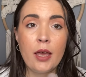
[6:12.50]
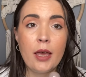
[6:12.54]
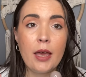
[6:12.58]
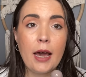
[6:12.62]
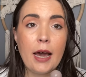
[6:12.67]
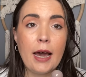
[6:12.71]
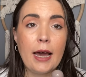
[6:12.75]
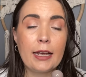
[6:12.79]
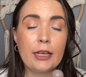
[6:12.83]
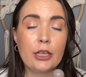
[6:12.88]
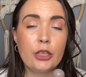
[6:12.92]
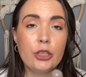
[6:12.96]

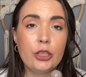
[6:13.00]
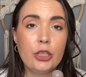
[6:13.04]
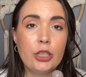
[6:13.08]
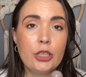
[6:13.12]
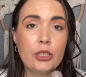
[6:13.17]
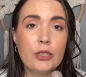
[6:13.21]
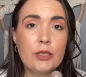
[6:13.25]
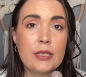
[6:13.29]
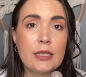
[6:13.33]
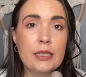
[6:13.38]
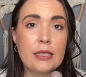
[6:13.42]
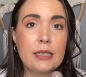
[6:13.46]
I could
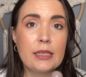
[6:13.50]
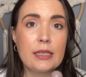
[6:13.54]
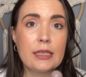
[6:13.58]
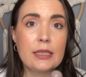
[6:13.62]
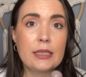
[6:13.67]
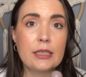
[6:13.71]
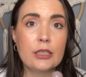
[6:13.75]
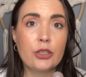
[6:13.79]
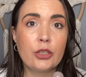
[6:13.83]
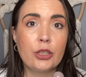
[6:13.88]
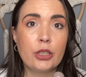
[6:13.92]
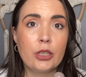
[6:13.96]
use this,
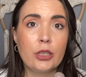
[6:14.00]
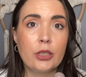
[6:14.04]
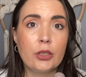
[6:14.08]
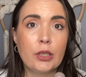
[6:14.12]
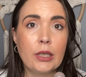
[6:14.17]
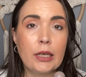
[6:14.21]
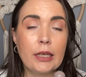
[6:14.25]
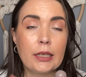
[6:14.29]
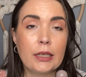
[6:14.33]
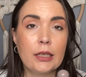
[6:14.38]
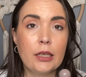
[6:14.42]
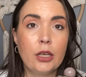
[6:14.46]
you know,
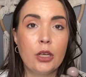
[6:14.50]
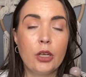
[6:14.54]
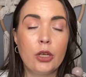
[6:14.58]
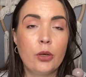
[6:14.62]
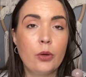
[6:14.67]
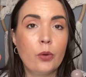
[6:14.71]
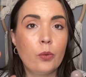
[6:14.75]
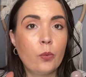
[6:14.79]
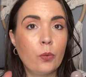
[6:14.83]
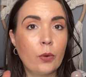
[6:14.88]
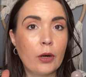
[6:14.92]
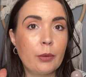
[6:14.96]
like
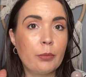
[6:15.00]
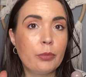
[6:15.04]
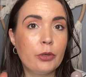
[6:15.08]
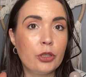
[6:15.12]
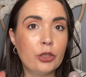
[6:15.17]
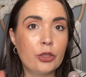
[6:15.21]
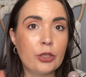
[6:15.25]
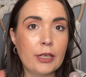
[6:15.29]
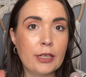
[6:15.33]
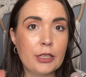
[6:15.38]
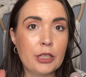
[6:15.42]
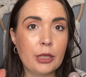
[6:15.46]
when I'm putting
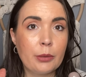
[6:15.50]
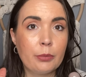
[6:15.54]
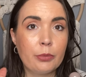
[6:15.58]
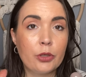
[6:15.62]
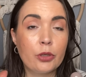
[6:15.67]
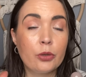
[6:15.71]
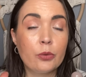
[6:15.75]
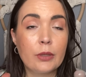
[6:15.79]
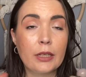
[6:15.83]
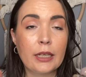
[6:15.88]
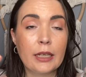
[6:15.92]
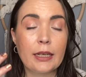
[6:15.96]
dry
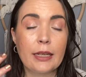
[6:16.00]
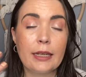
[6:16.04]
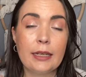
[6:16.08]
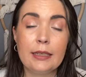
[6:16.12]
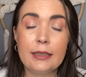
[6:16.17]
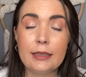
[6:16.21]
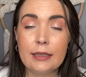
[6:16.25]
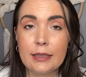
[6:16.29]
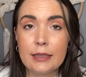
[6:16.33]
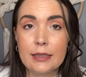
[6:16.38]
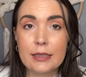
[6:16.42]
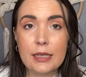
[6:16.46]
shampoo in, it
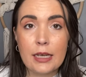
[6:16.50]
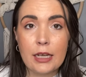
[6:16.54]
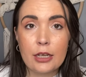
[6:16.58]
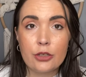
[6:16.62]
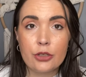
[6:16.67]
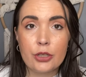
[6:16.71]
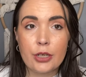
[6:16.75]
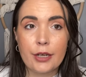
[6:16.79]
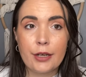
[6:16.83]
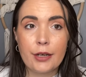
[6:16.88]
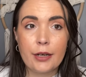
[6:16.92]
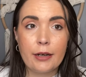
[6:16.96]
does kind of
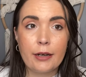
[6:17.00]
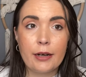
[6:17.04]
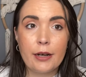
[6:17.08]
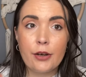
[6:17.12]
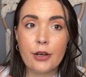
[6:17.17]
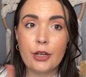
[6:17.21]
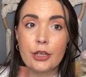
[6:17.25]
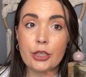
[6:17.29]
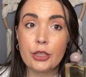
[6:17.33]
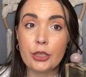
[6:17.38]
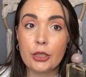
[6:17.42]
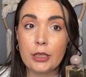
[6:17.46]
dry your hair out
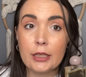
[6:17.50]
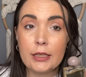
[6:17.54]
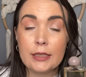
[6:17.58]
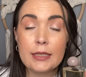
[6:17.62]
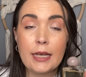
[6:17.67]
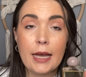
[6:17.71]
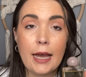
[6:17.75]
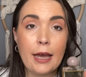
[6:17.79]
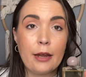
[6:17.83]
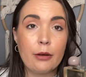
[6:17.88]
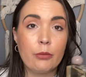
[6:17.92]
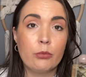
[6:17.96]
and you need
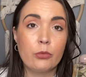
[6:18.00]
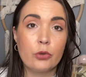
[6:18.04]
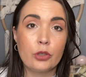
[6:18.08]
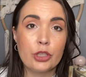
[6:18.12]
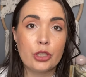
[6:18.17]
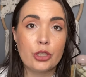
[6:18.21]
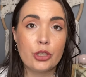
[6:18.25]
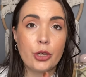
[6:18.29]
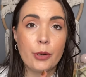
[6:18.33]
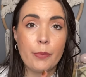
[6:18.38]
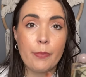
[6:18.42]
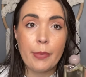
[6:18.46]
to add
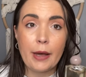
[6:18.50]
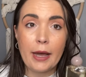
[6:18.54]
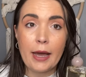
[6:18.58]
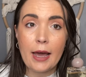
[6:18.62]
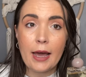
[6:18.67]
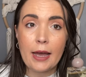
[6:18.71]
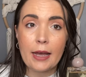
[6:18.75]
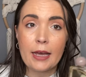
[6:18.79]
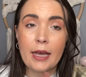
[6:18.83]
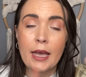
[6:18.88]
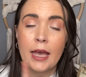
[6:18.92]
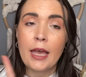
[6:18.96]
moisture
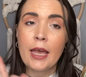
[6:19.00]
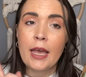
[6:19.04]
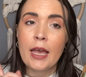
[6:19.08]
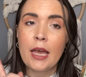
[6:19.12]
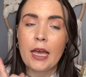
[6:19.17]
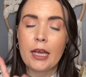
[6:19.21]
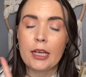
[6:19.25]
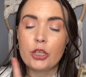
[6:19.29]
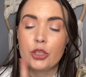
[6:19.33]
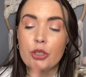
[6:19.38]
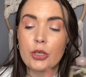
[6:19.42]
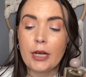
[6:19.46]
back.
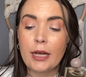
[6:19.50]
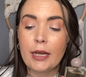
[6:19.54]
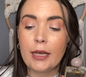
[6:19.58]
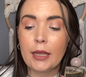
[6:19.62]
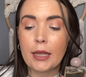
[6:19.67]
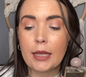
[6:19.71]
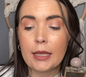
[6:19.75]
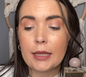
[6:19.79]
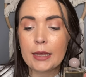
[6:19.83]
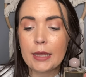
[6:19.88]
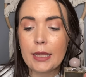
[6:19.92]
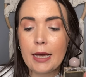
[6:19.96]
I could try it
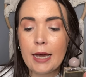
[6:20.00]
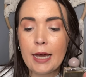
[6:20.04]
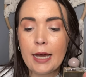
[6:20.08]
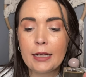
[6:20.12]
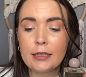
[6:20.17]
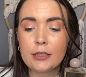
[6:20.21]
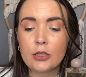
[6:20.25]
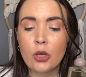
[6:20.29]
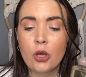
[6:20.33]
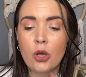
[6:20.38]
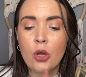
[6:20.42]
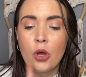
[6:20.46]
like
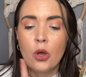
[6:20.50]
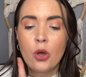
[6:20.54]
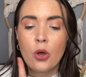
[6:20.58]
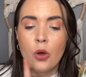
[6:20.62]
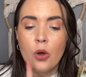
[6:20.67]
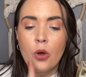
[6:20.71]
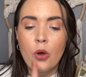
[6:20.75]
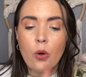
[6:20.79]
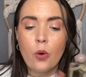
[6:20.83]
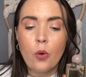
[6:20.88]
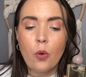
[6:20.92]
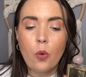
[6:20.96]
that.
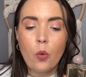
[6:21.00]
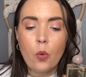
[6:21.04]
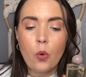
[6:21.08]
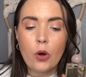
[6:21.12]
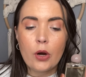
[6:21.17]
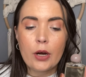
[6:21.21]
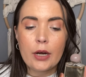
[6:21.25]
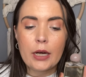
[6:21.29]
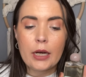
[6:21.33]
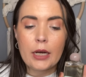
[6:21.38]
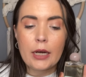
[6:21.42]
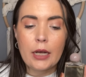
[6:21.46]

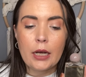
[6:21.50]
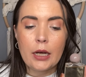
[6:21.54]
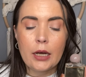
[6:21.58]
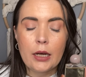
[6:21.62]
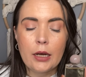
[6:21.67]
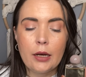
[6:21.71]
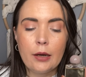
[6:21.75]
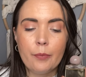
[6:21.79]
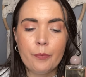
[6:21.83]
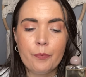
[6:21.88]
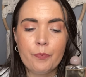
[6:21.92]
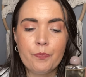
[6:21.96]
Or
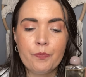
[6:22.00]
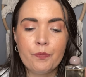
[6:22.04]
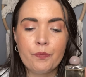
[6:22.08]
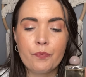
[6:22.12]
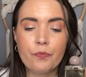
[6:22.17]
um,